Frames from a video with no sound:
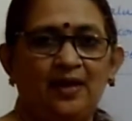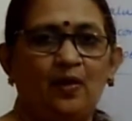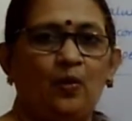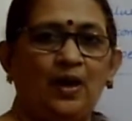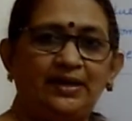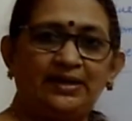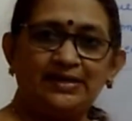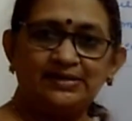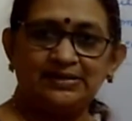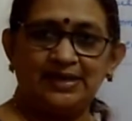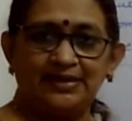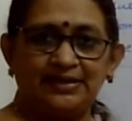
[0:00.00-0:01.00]
What
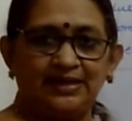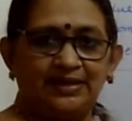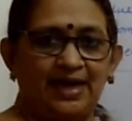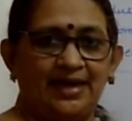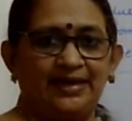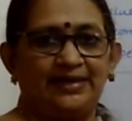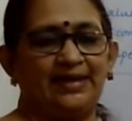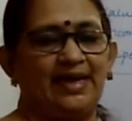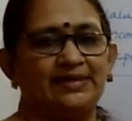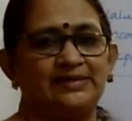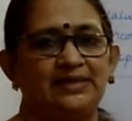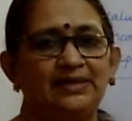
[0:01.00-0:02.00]
is net indirect
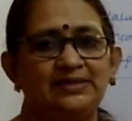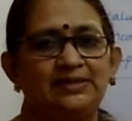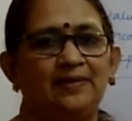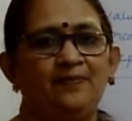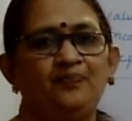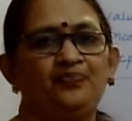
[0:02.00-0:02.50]
taxes?